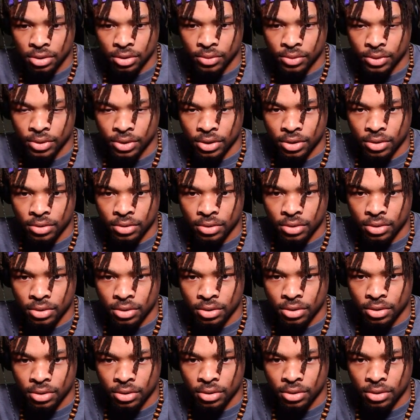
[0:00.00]
There we go.
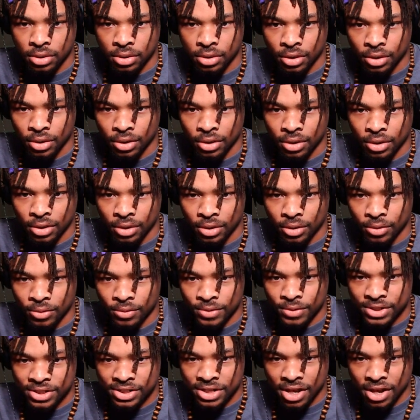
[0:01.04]

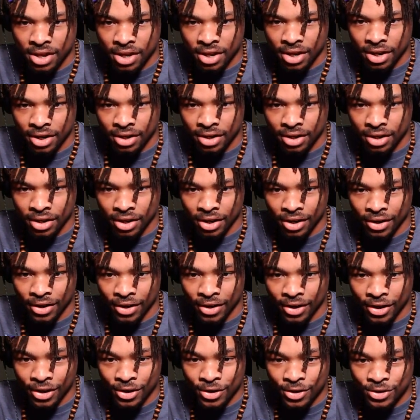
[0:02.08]
What was that?
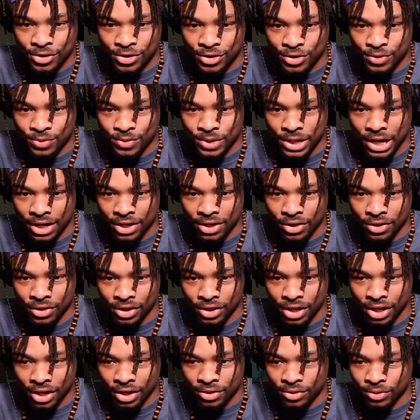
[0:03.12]
Oh, shoot, we got another
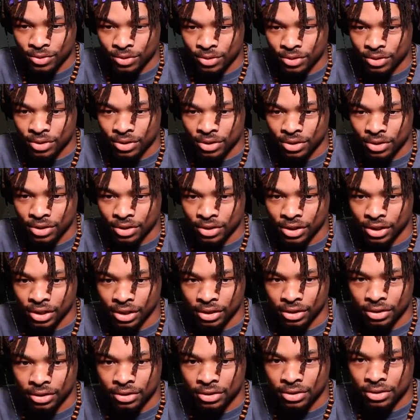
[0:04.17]
candle.
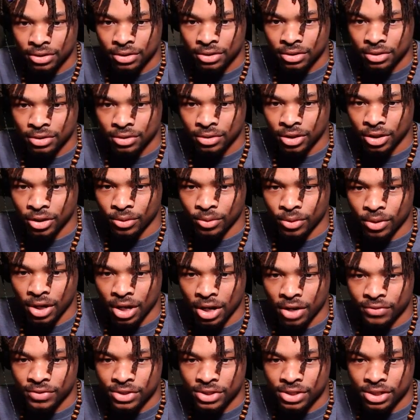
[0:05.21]
Okay. Uh, well,
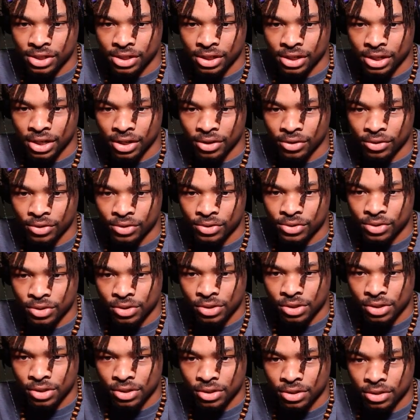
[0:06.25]
obviously, candle goes
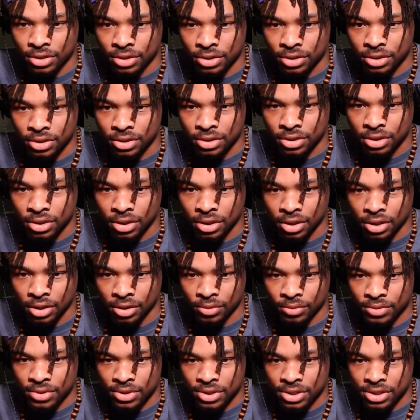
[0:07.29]
on here.
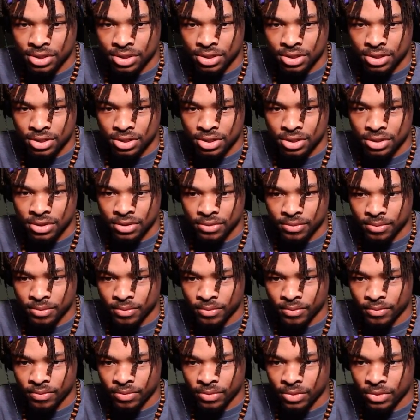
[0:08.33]
And what is this?
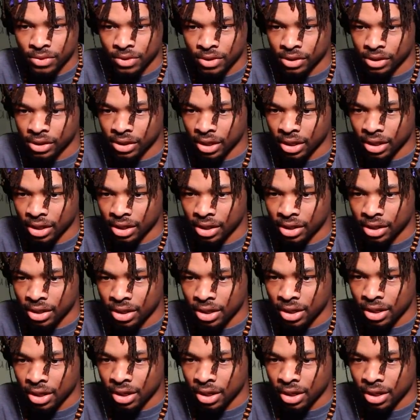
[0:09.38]
Okay.